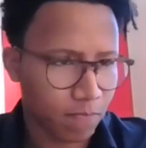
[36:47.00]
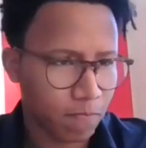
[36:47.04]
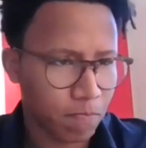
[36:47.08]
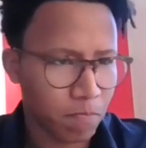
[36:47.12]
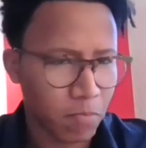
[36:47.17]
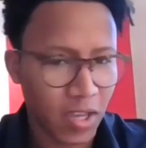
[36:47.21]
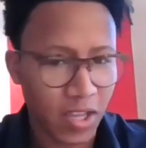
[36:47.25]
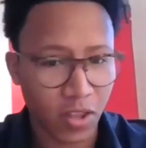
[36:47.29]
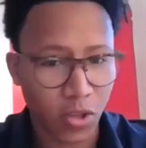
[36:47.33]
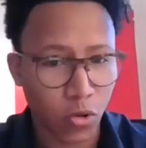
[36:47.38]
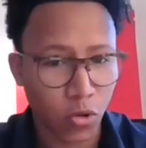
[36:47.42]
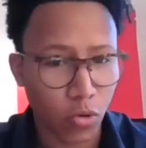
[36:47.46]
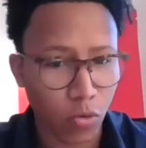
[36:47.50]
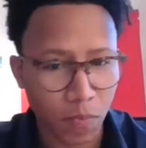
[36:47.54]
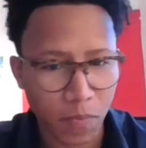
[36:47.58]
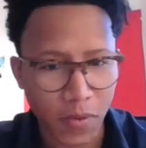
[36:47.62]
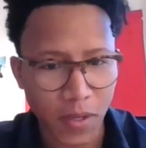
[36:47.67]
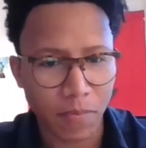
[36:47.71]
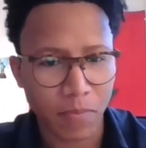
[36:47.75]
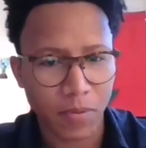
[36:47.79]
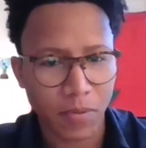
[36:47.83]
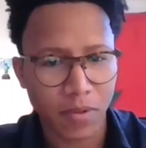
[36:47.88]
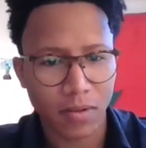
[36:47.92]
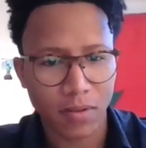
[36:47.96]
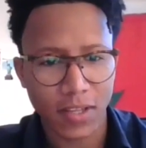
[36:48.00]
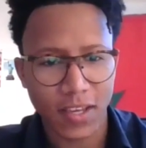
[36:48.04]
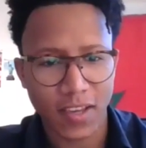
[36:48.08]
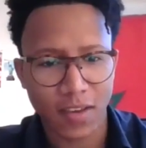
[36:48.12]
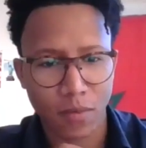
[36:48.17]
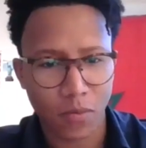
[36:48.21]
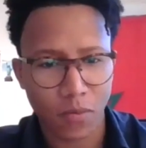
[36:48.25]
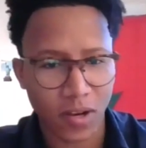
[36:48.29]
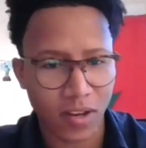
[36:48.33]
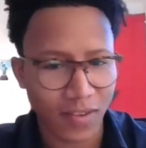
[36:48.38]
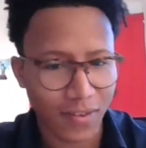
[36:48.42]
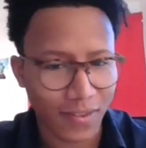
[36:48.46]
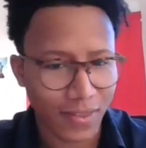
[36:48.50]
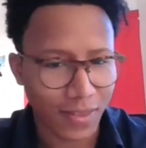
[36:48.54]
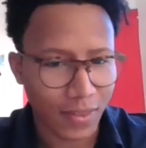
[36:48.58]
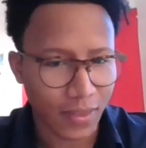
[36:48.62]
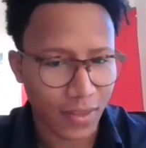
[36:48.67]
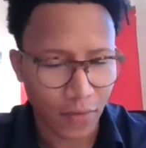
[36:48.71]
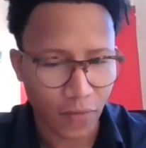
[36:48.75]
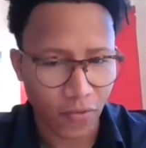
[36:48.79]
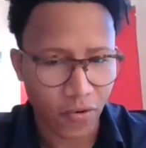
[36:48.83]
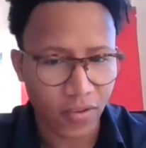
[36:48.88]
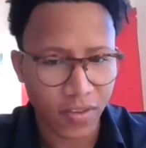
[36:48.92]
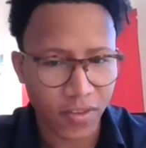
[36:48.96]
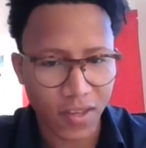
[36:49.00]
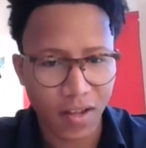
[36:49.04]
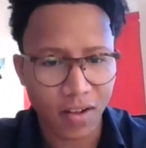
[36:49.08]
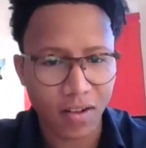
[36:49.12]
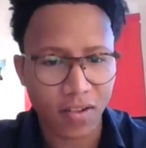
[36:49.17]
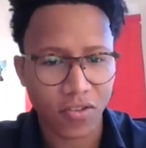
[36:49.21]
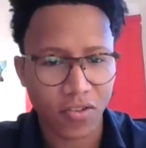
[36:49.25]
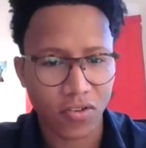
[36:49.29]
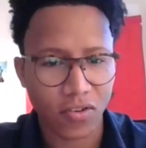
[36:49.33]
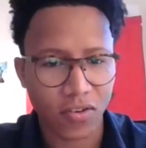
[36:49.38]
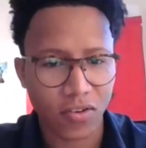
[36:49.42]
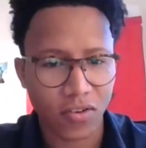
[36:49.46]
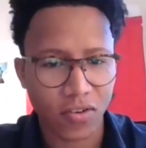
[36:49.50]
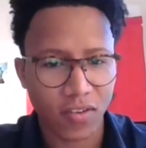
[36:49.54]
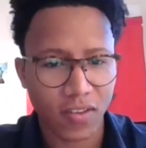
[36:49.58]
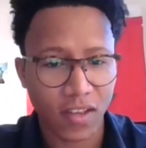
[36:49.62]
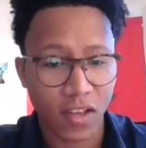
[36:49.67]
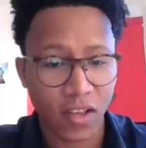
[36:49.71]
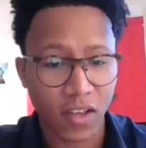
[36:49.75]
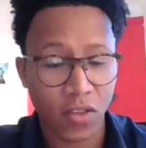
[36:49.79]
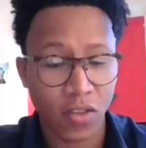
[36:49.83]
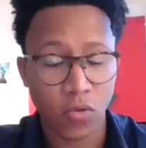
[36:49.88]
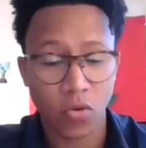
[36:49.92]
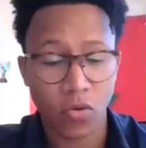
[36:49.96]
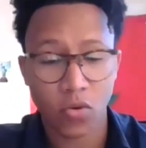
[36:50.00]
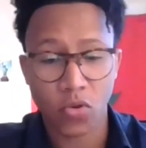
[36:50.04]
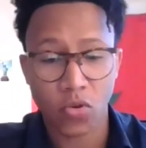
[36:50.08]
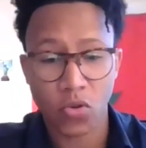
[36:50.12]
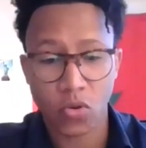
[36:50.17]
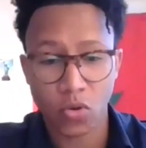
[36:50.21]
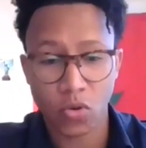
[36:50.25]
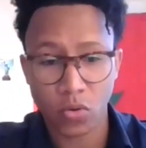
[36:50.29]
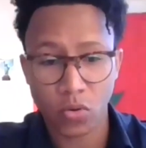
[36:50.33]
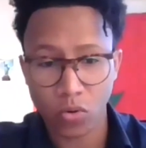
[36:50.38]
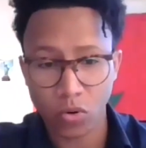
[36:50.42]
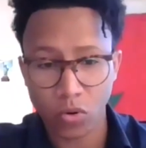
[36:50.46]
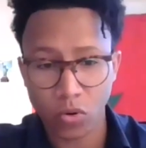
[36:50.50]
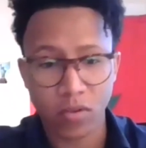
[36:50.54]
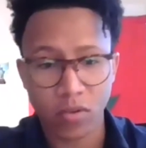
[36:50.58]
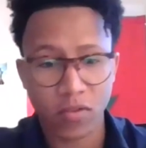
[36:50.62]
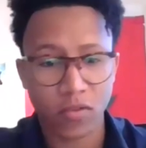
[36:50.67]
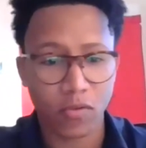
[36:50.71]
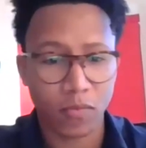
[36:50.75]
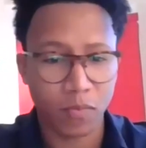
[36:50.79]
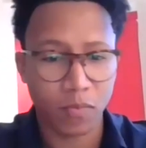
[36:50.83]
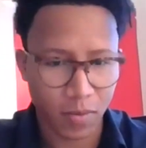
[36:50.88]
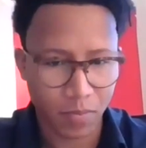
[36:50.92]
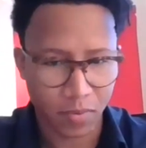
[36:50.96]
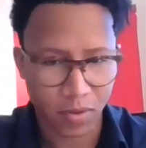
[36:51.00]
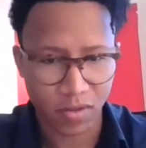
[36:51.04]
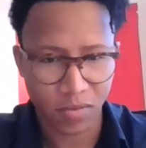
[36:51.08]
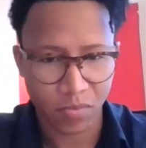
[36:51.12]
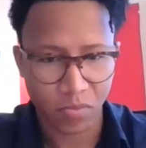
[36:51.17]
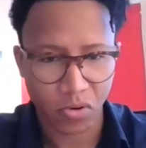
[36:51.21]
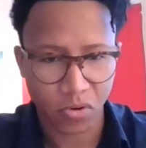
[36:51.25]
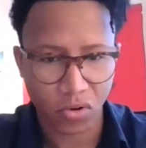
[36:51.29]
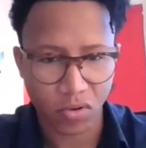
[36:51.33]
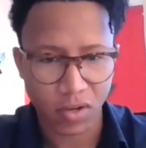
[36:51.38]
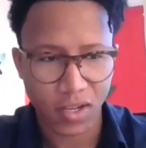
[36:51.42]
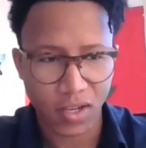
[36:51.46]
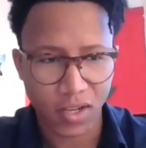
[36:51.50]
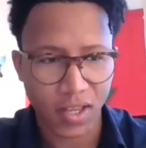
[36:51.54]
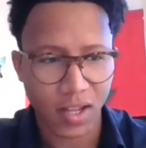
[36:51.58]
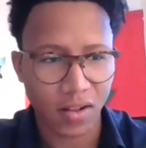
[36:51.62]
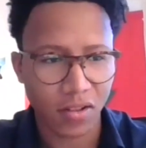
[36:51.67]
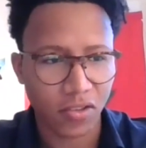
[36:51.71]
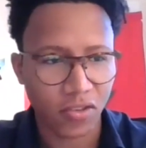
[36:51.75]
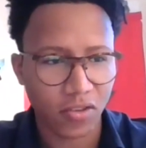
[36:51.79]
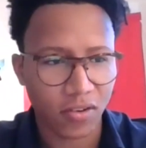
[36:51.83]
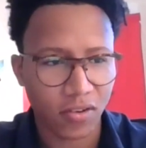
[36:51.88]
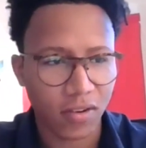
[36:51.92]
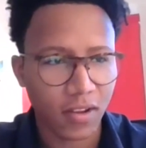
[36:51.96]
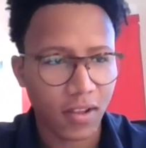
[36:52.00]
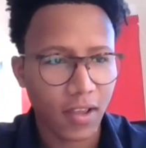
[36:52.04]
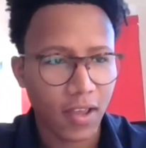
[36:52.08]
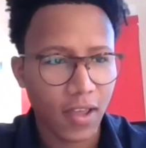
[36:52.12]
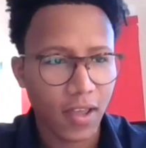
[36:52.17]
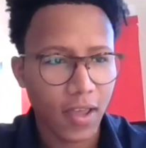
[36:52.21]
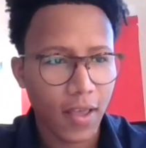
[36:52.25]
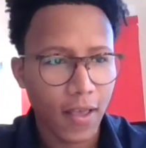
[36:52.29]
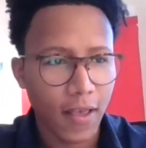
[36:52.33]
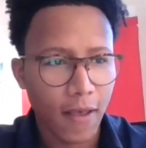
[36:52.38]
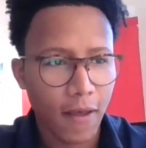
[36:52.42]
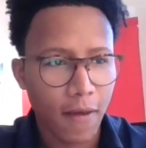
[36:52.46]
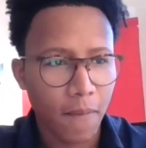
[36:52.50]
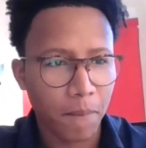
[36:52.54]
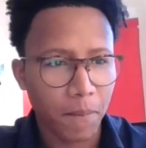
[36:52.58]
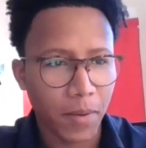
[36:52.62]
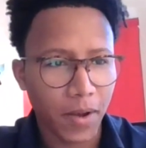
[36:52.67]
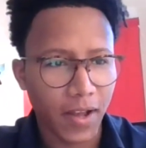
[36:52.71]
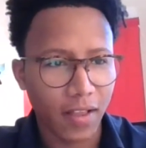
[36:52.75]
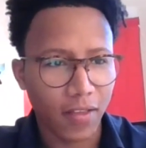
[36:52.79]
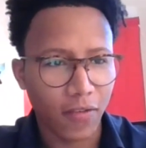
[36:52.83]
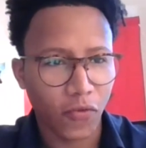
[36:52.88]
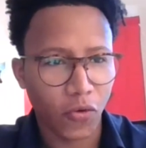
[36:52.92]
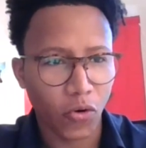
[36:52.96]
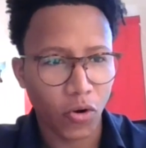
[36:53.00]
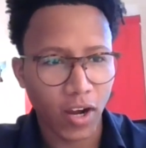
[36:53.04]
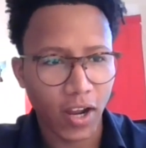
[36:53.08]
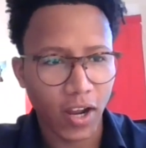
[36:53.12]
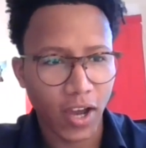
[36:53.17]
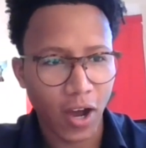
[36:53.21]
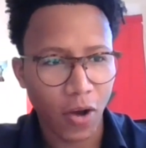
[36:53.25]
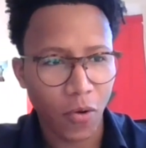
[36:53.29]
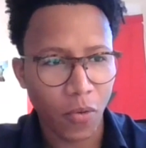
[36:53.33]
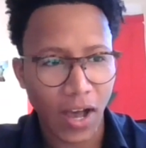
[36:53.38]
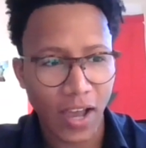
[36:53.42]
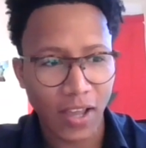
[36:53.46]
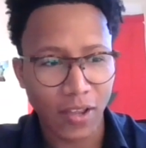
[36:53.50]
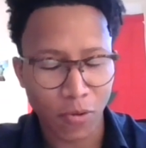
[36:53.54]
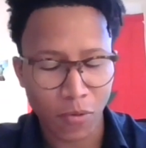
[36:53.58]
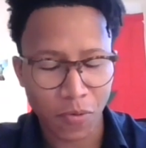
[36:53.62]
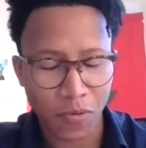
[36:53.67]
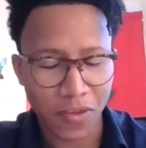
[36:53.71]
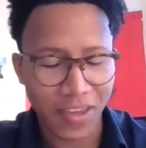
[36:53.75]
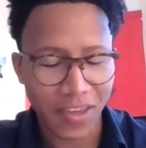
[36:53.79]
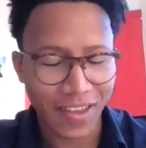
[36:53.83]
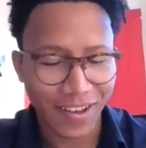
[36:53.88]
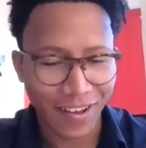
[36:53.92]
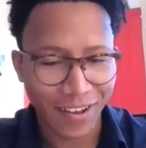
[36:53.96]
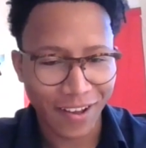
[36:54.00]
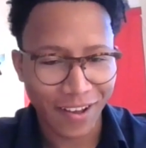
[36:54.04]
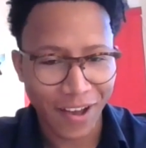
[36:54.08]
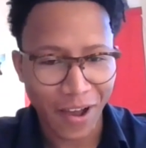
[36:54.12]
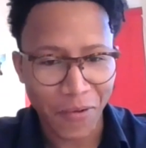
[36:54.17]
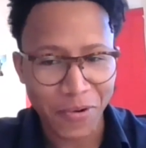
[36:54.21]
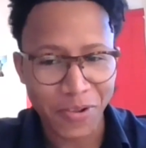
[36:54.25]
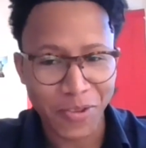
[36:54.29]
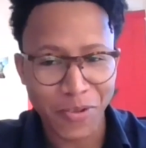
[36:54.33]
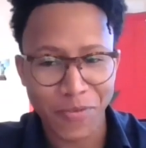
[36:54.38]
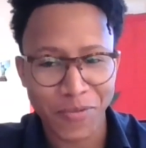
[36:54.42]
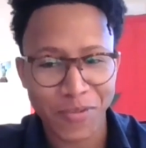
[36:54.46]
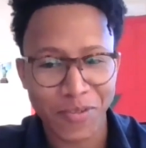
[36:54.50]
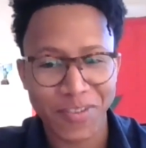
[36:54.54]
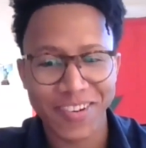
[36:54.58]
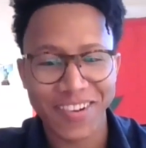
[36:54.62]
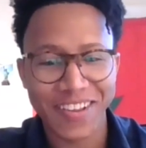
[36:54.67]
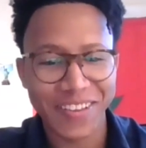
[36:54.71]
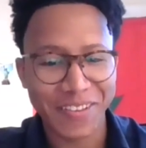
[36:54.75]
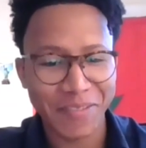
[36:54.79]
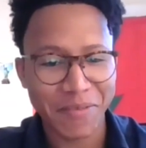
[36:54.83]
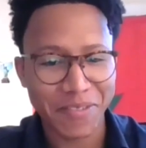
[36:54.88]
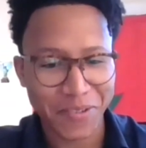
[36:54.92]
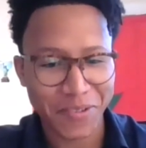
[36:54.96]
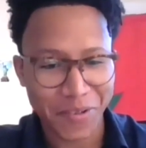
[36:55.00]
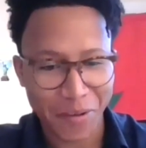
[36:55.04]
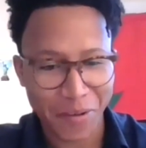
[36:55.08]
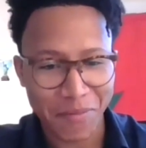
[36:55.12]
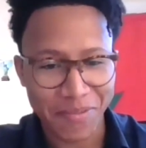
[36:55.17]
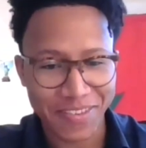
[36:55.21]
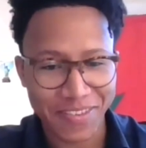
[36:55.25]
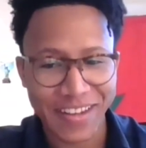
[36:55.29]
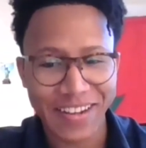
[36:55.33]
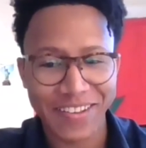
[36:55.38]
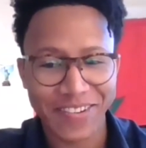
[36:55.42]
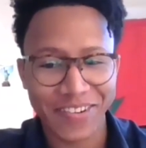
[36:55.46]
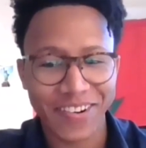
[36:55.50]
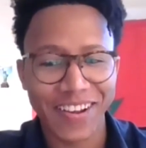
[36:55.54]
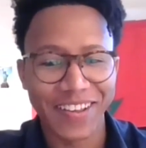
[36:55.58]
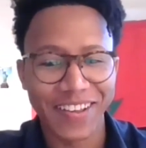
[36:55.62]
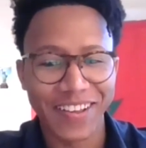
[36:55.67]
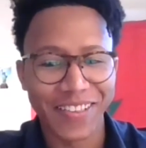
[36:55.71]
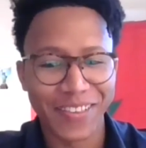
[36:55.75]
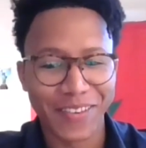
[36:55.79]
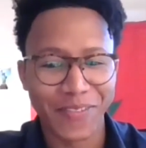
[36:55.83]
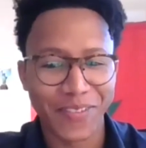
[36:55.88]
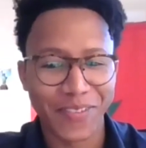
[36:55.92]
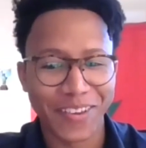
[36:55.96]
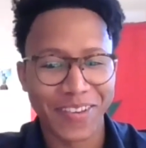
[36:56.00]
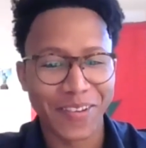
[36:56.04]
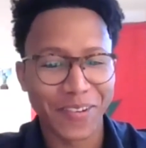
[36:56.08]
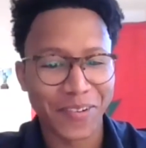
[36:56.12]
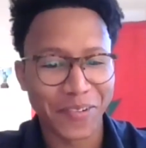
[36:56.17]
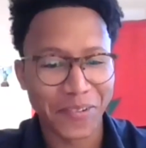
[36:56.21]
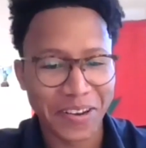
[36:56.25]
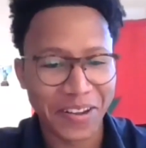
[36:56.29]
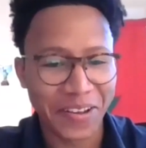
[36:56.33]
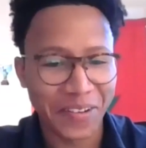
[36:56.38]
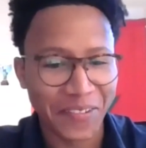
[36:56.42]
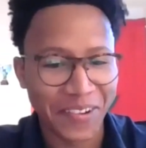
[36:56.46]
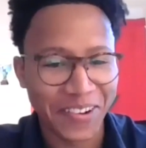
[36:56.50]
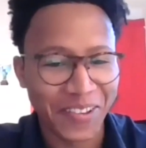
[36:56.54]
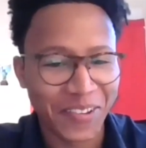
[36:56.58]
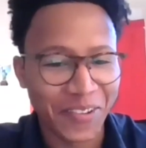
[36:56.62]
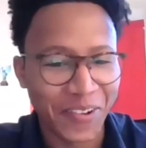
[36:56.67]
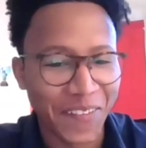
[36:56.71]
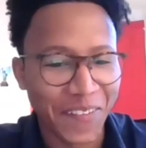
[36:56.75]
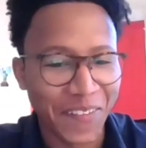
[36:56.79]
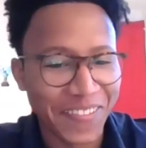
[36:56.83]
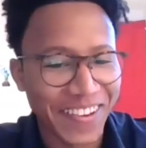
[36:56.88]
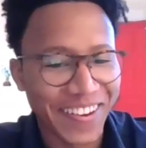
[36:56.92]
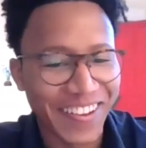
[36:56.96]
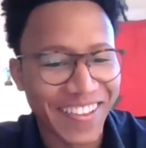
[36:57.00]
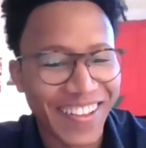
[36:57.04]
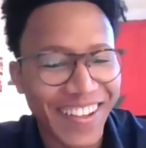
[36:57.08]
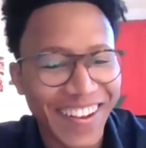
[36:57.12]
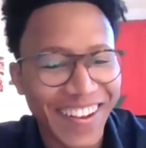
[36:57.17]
meet new people, experience different cultures, and to show also people the Moroccan culture. But for now, I don't think uh, I will do tourism, so I'm still trying to figure what I will do after,